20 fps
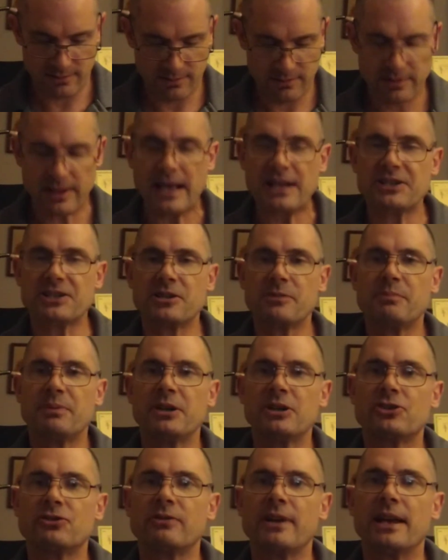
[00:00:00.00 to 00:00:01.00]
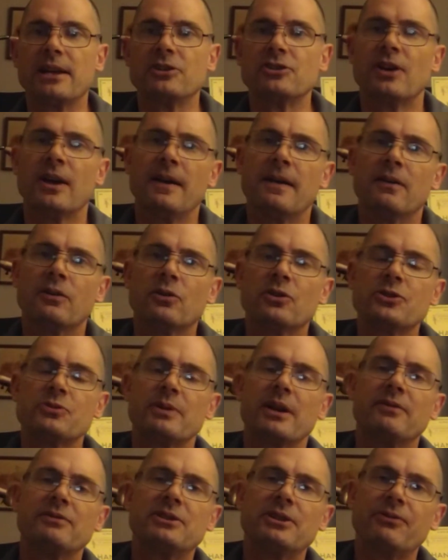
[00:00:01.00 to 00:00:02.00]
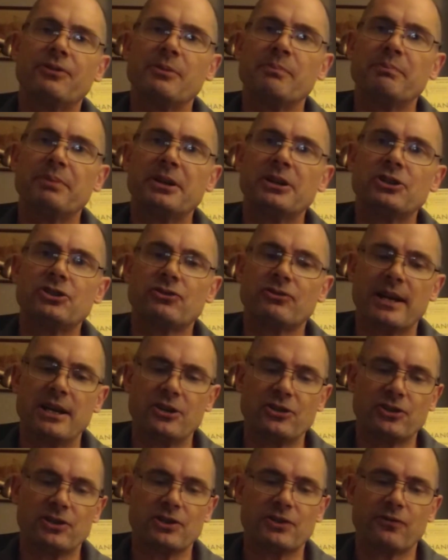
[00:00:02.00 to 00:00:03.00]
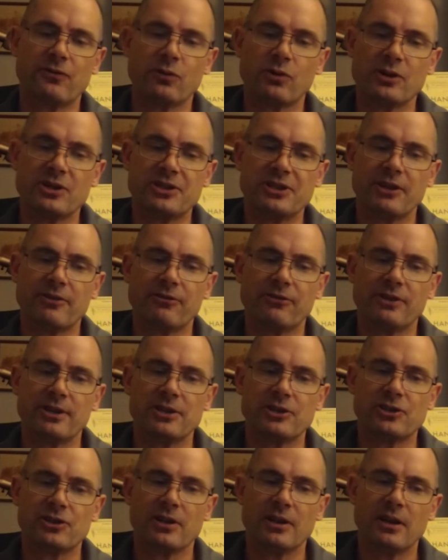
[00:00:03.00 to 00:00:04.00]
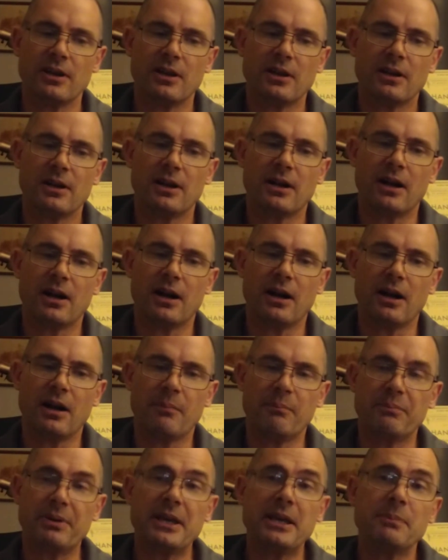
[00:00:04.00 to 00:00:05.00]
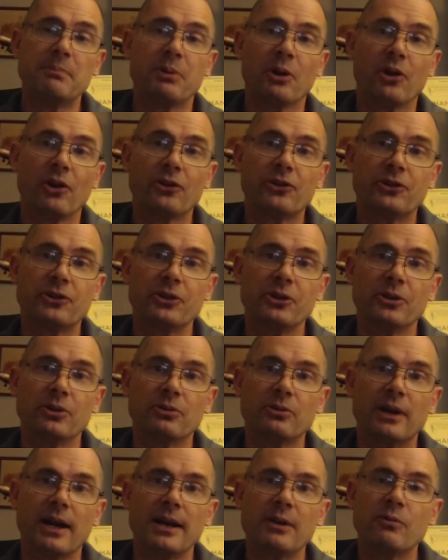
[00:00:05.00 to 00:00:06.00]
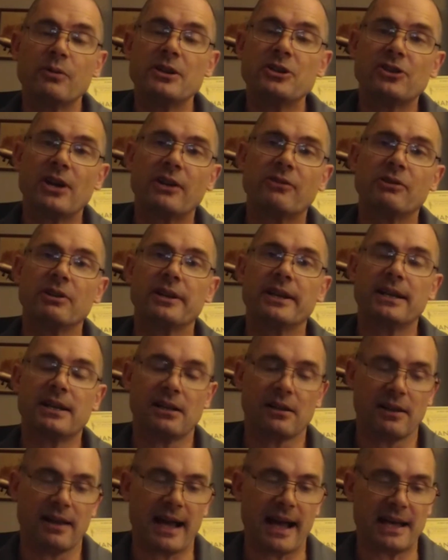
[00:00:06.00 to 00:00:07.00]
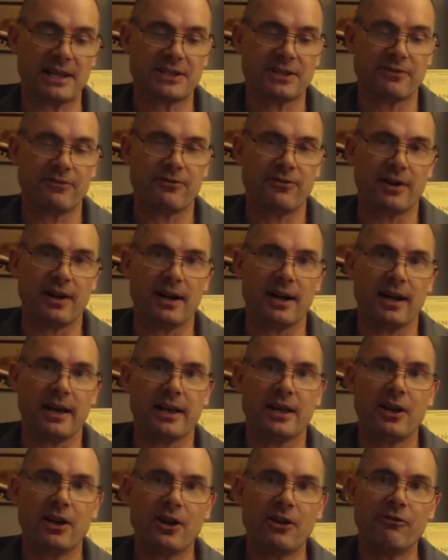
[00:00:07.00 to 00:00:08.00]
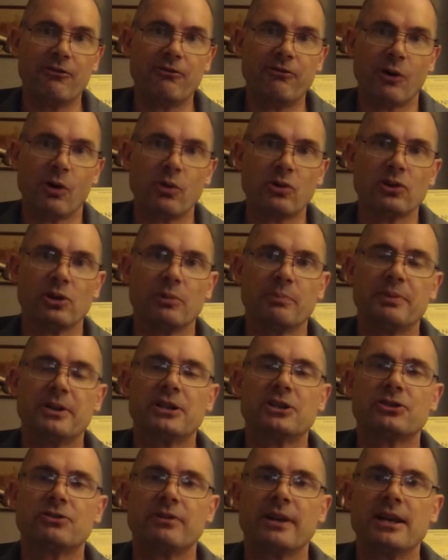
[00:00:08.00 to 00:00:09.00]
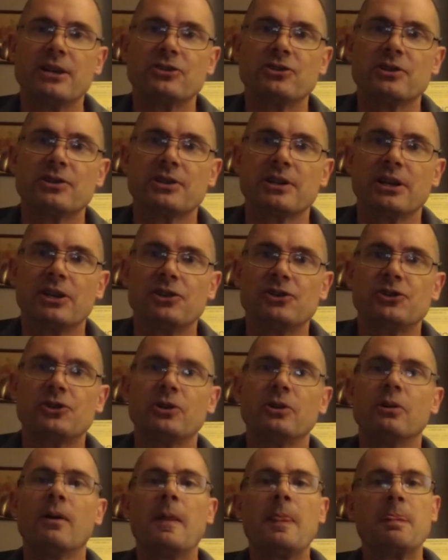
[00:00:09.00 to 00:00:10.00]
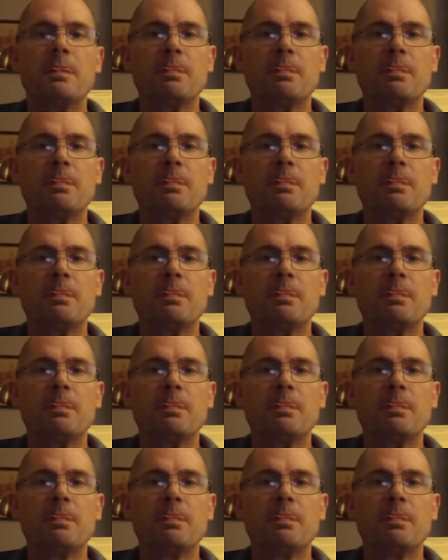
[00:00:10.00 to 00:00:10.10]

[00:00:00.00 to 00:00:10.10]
that's the pitch range. Of course, we have different pitch ranges for different people too, right? We generally classify vocal pitch ranges into